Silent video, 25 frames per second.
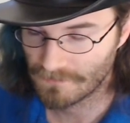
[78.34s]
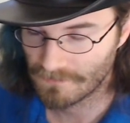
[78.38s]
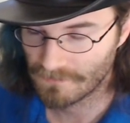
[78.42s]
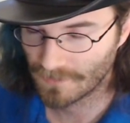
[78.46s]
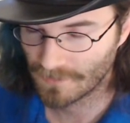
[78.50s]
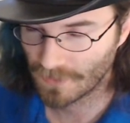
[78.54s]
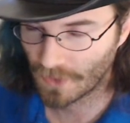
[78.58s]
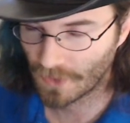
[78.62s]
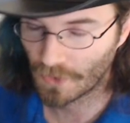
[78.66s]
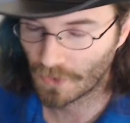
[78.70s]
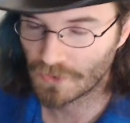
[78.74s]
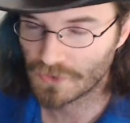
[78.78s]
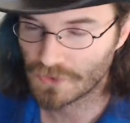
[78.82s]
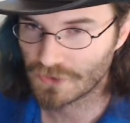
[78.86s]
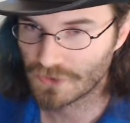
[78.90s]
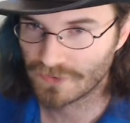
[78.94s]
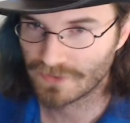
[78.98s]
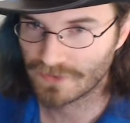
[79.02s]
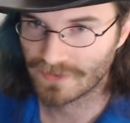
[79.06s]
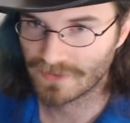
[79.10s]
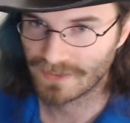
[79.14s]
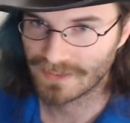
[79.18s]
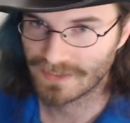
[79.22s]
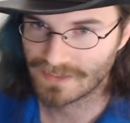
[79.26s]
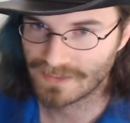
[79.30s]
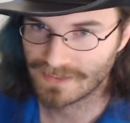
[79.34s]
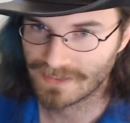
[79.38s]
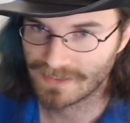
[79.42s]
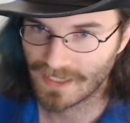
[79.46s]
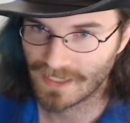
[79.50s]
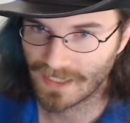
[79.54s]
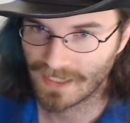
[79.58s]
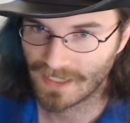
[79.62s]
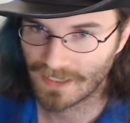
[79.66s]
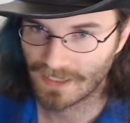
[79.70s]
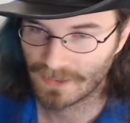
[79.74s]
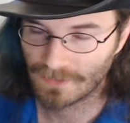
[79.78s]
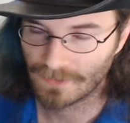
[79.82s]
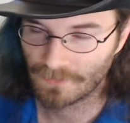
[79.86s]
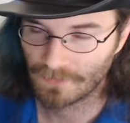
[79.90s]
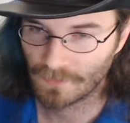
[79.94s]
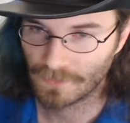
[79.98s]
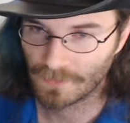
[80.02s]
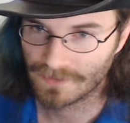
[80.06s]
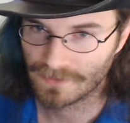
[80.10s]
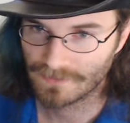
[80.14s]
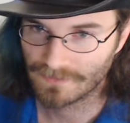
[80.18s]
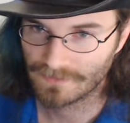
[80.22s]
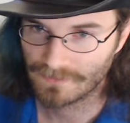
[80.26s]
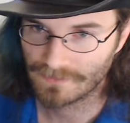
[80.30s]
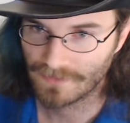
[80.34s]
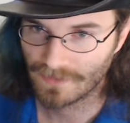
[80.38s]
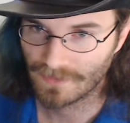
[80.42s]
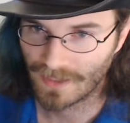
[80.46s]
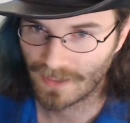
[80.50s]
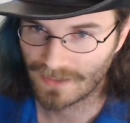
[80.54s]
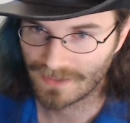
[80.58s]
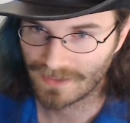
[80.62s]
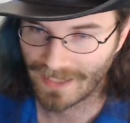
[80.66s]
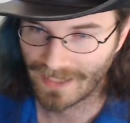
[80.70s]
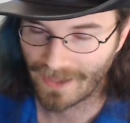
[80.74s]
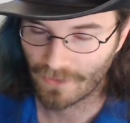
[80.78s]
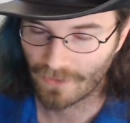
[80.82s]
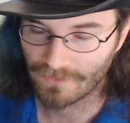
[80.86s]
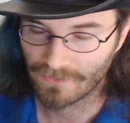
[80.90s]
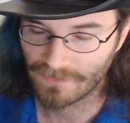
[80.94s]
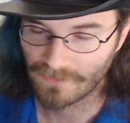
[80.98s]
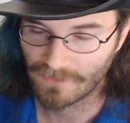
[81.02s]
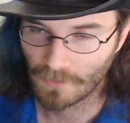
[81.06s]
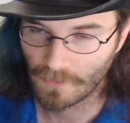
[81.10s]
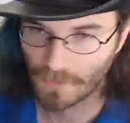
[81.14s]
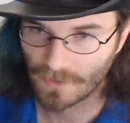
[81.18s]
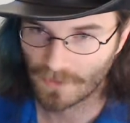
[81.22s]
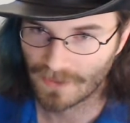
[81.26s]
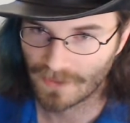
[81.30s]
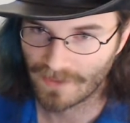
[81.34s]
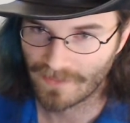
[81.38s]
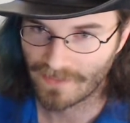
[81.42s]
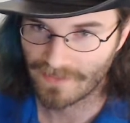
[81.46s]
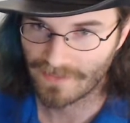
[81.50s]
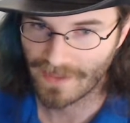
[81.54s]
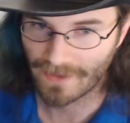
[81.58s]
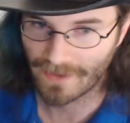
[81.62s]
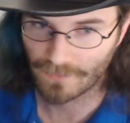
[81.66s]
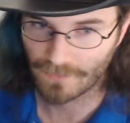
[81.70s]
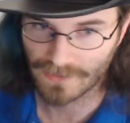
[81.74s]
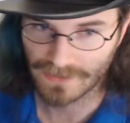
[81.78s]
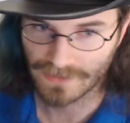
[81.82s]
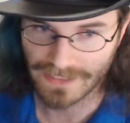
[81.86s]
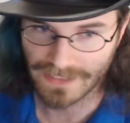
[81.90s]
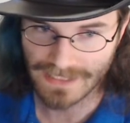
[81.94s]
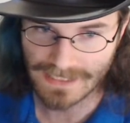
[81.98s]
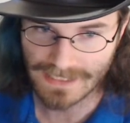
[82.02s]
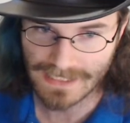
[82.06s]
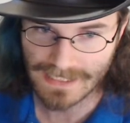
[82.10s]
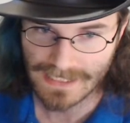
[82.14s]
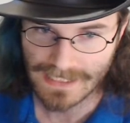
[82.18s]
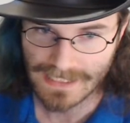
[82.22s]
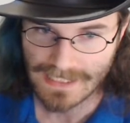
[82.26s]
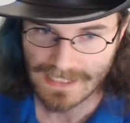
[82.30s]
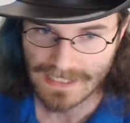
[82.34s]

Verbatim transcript: larger that uh, would allow for that release.